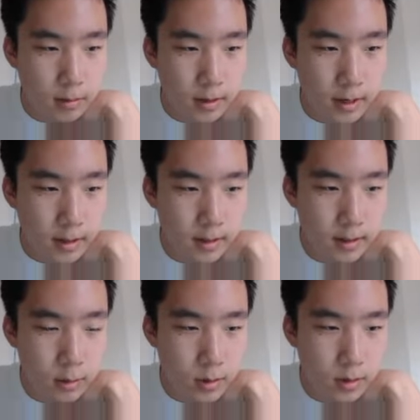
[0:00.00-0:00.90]

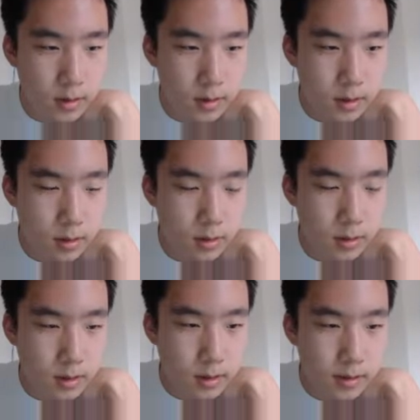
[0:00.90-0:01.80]
we're going to
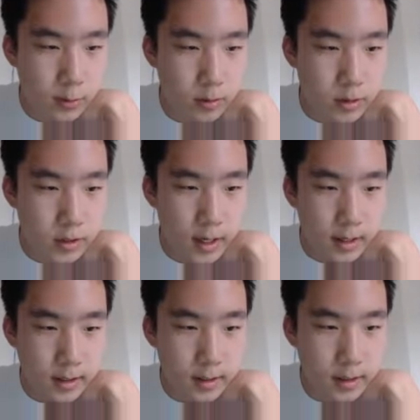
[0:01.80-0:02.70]
in this line we check